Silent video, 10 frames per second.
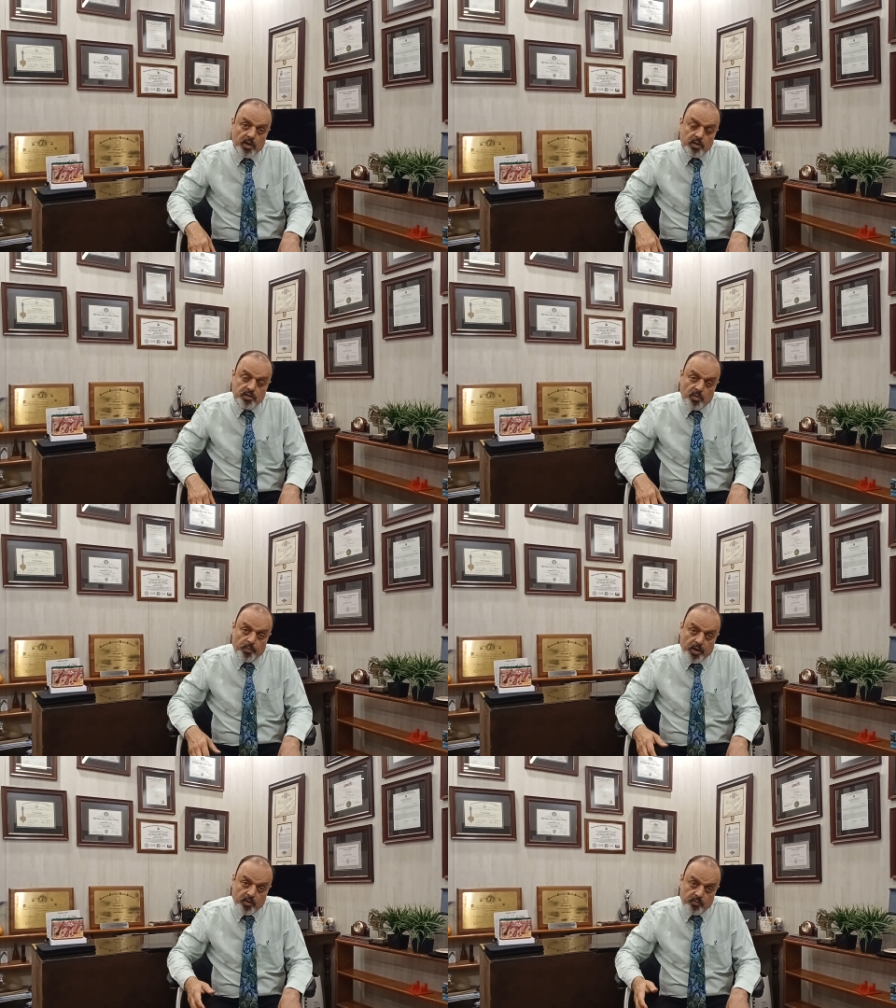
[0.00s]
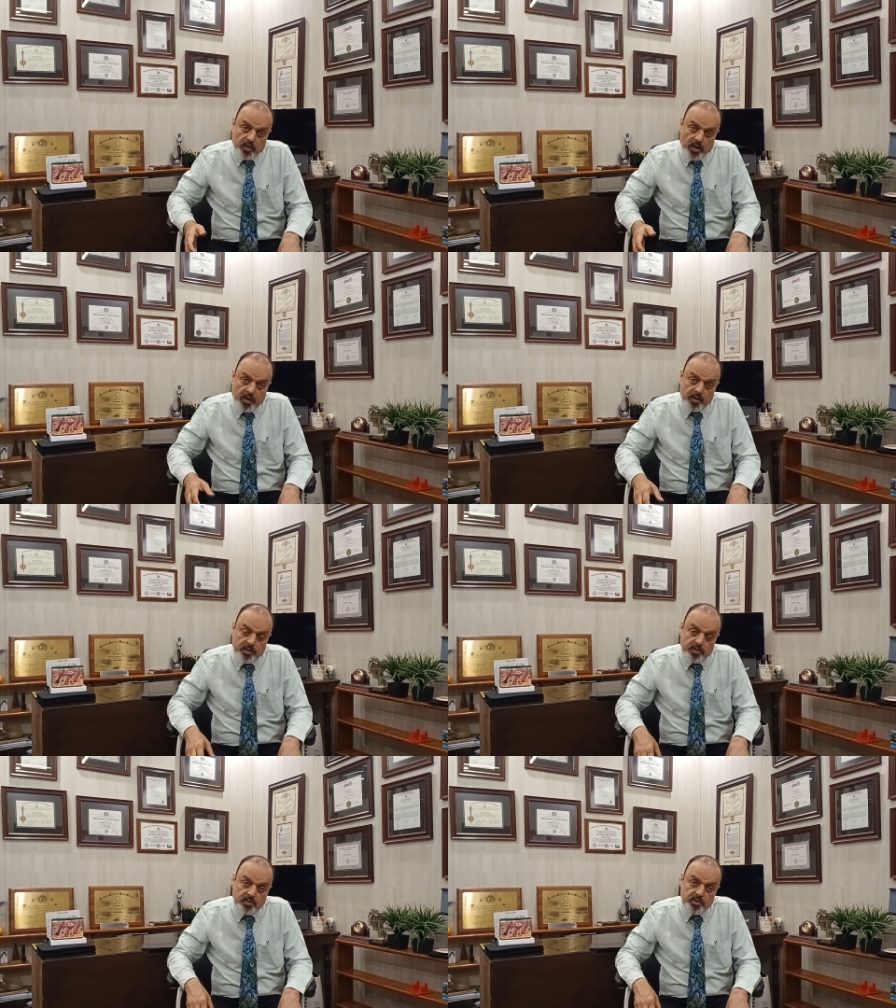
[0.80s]
Some part of the eyelid
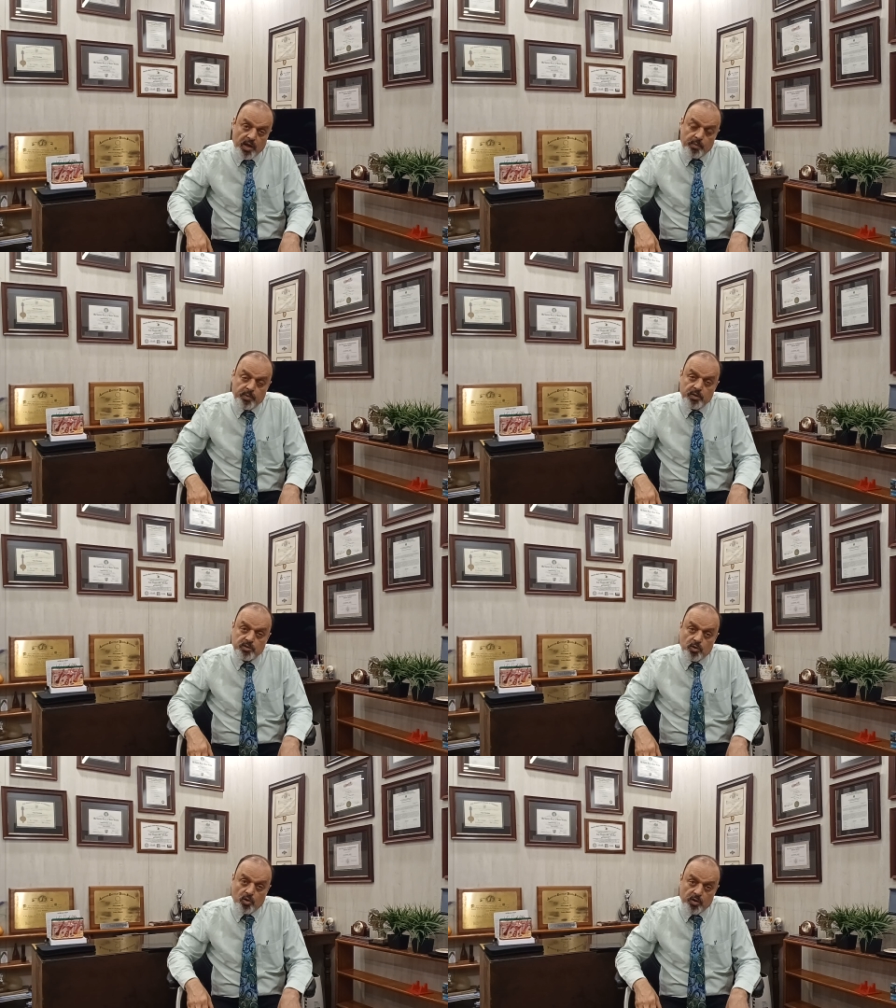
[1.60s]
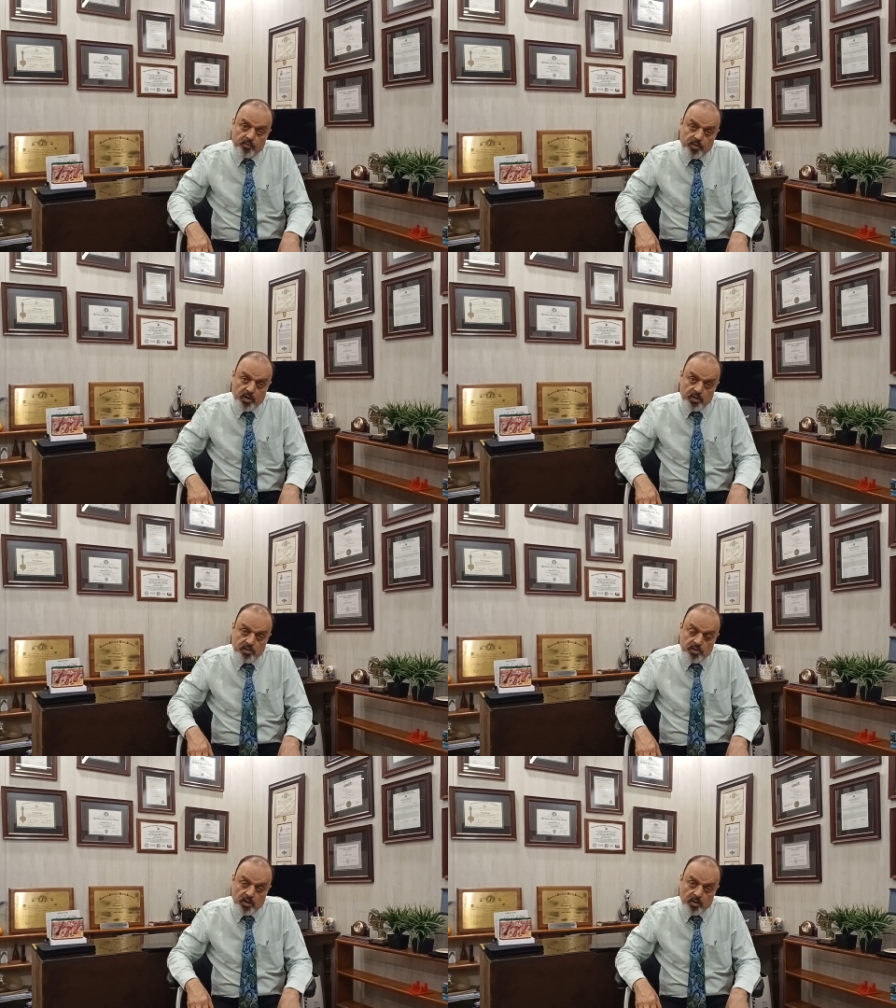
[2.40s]
is damaged, or if there
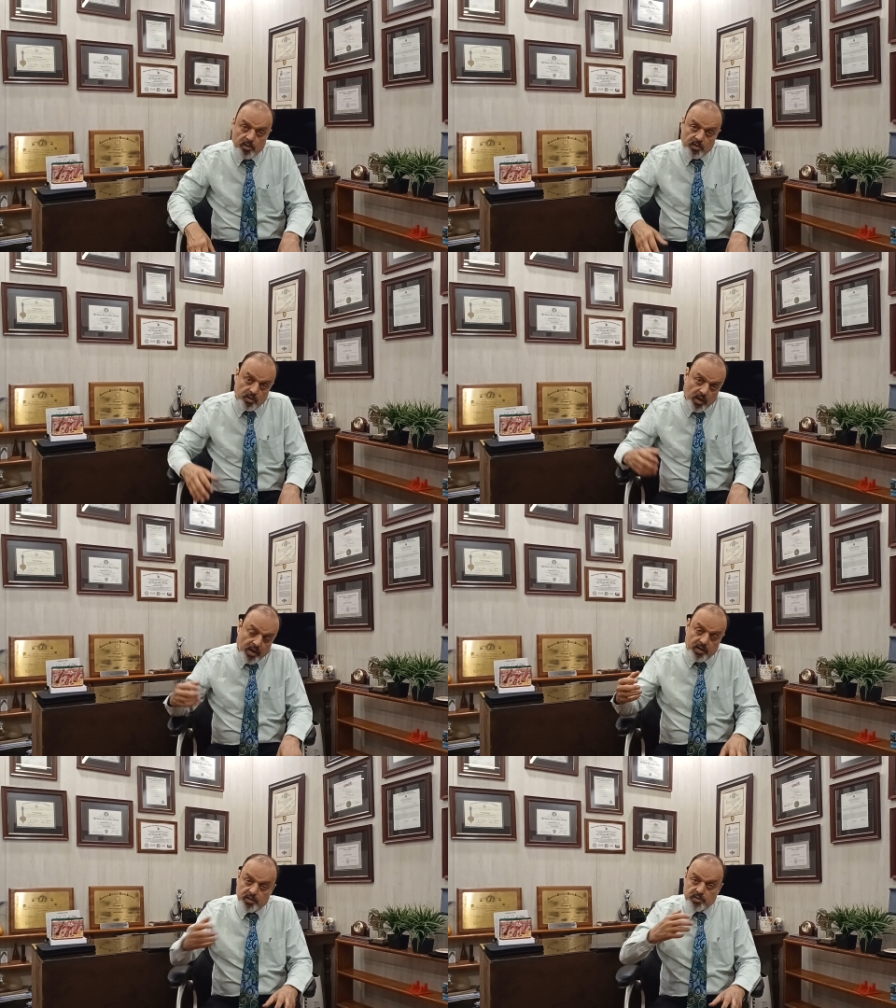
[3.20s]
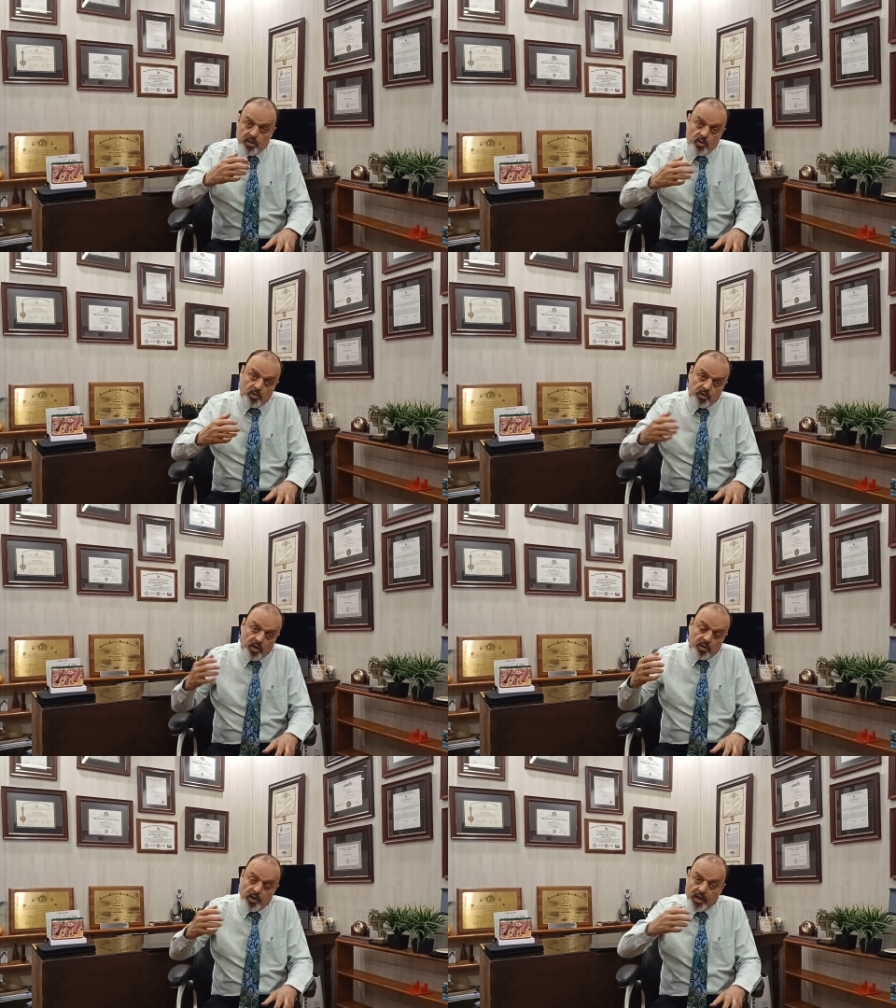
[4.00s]
is
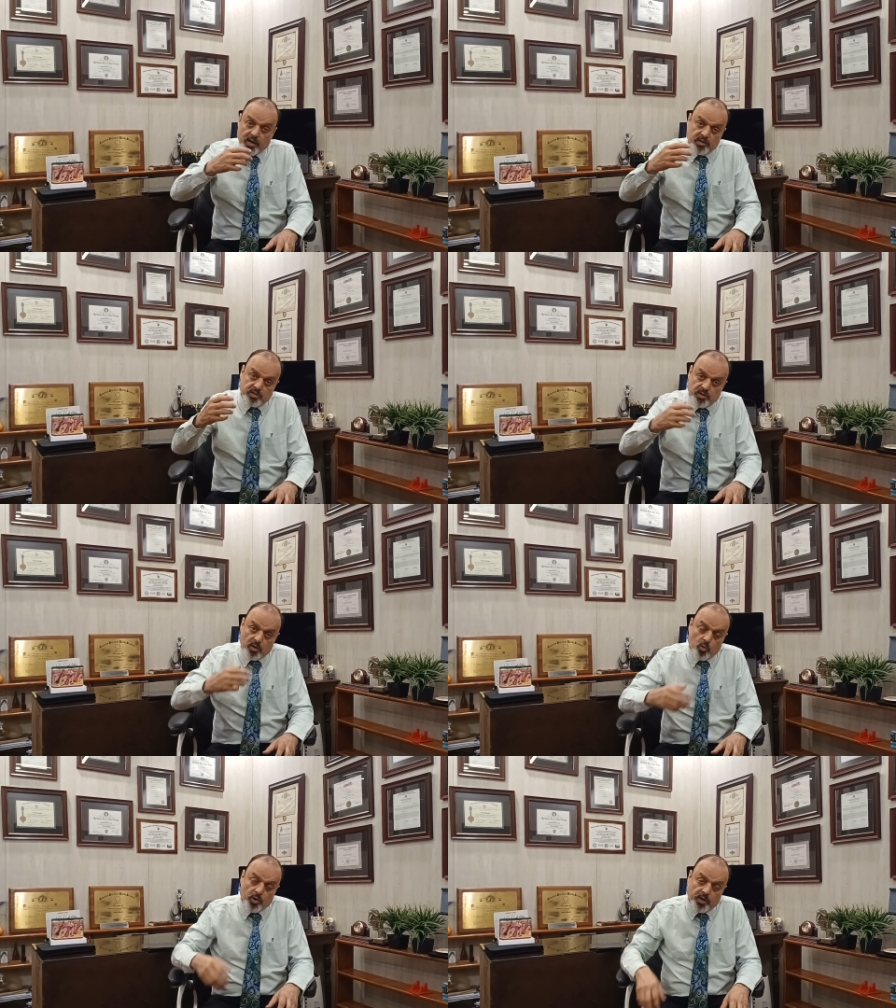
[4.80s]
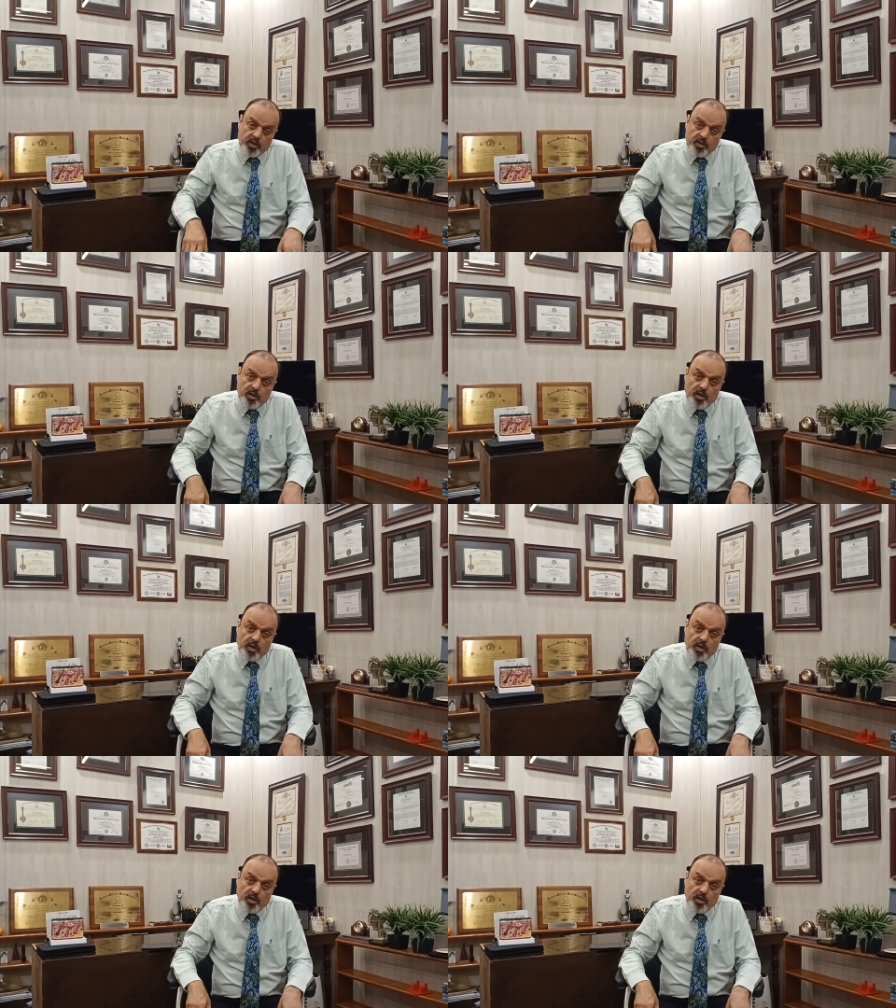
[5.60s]
the eyelashes are going in.